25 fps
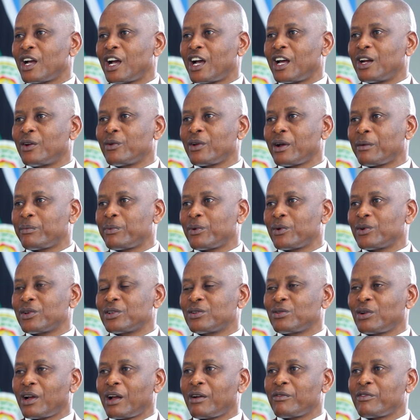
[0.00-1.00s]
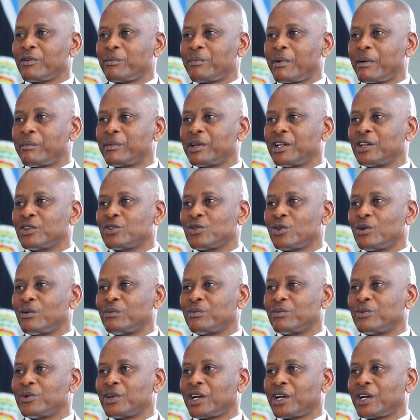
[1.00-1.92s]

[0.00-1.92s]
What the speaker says: And we are proud to have a permanent home.